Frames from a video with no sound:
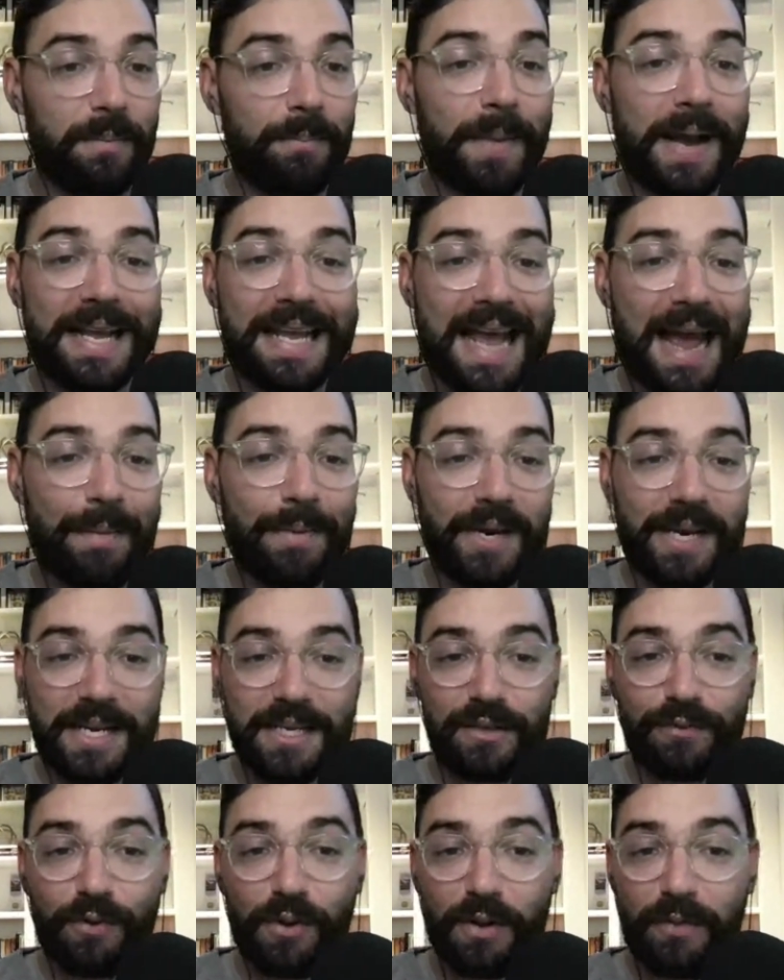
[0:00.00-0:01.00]
My cabinet
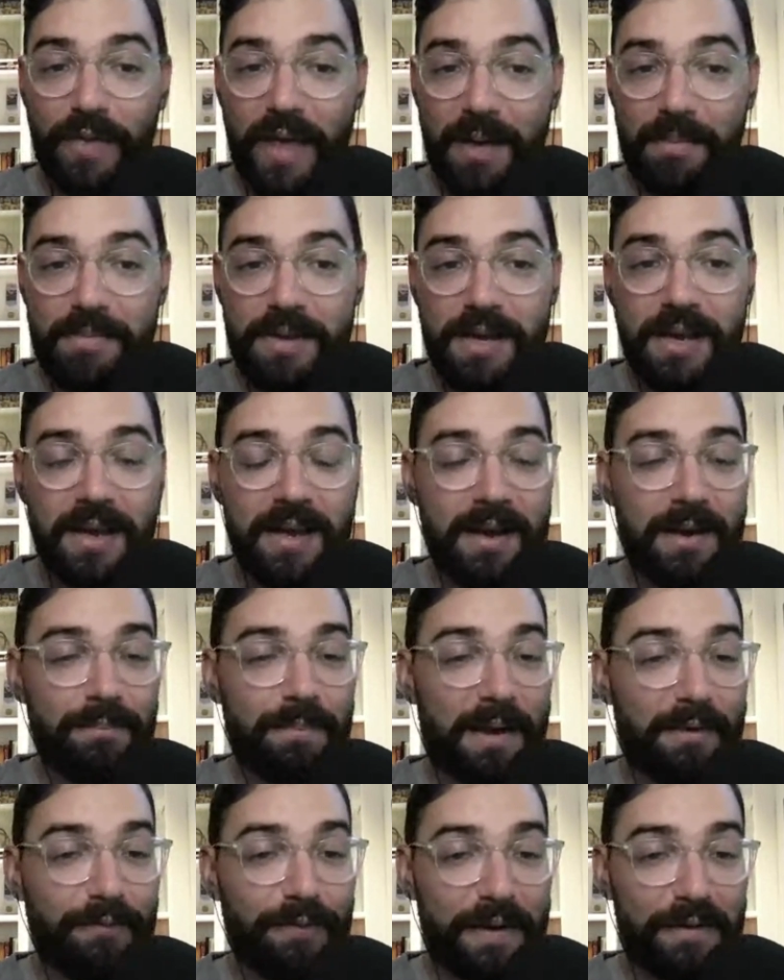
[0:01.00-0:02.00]
is full of them.
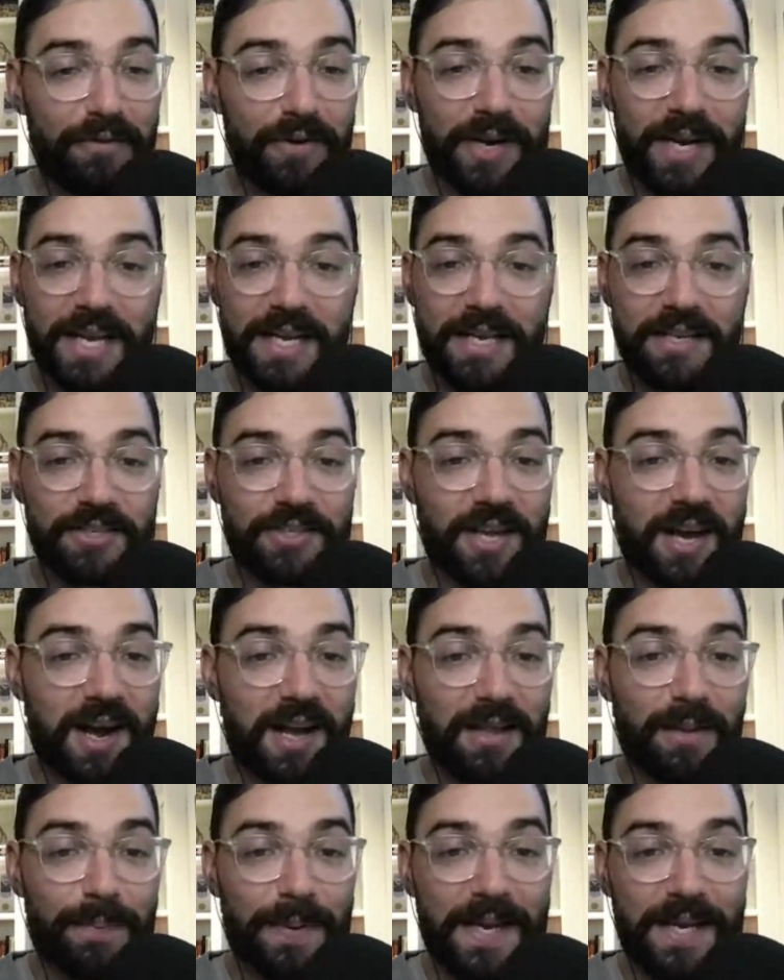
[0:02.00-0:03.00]
My favorite is the
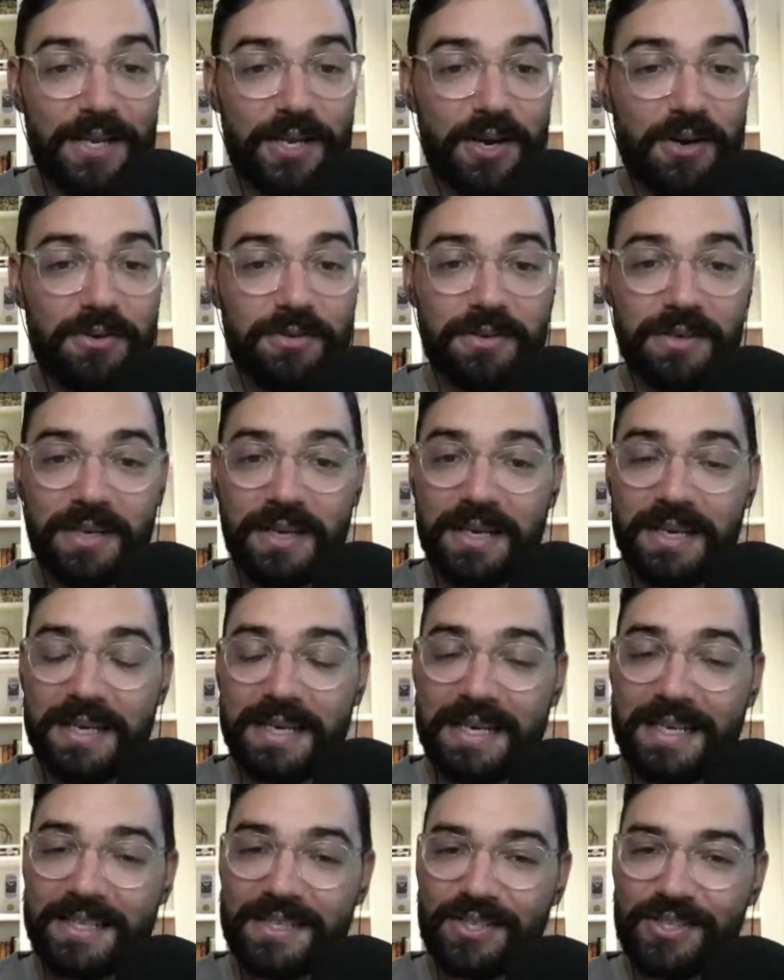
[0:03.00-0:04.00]
jalapeno
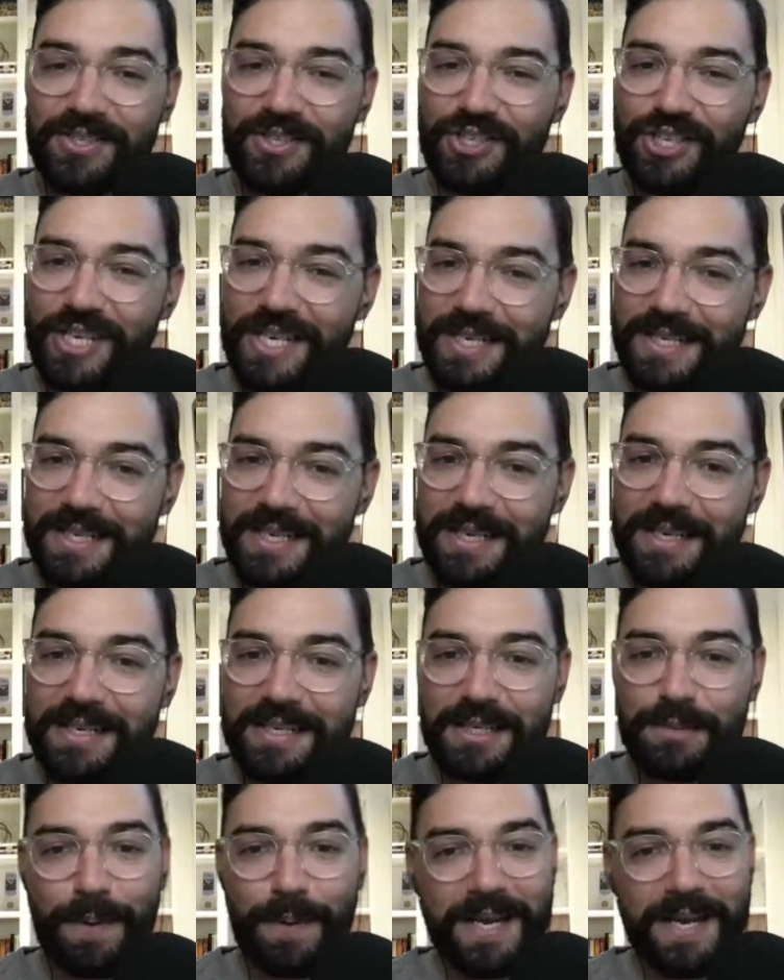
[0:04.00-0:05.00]
it's cheesy,
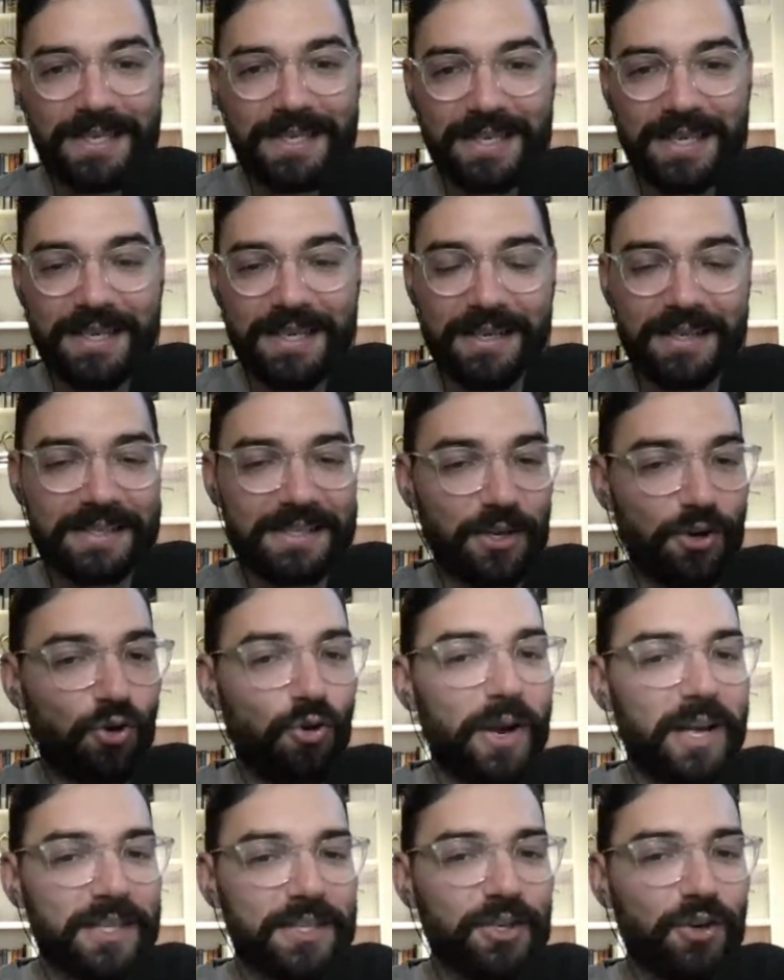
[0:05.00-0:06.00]
spicy. It's a
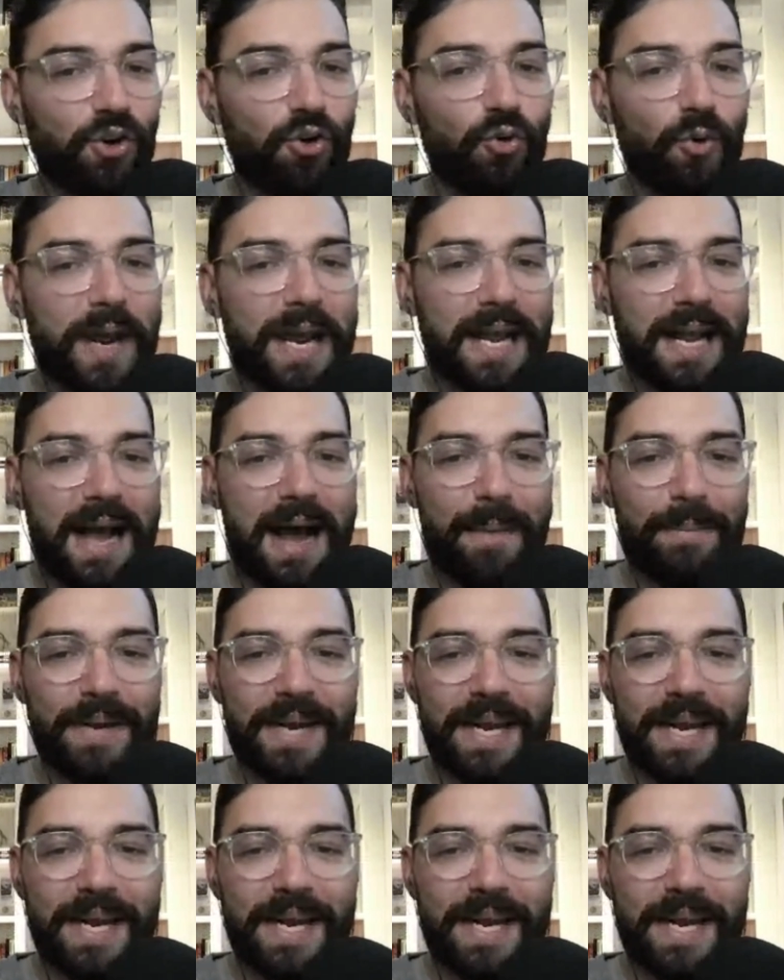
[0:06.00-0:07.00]
it's a great
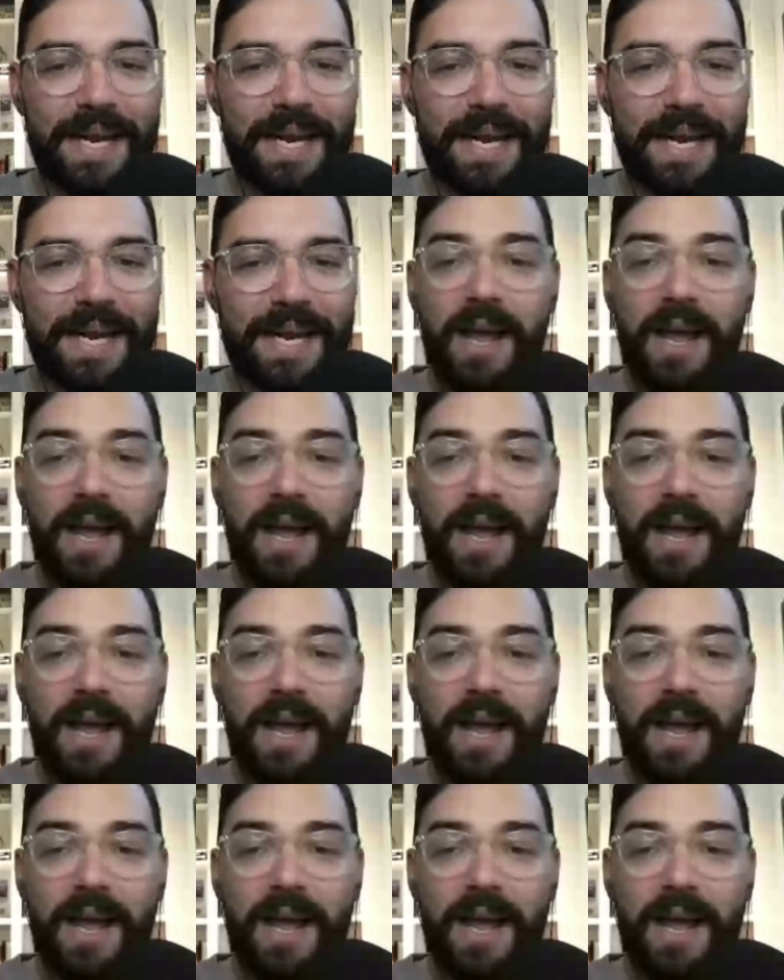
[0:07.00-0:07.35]
combination.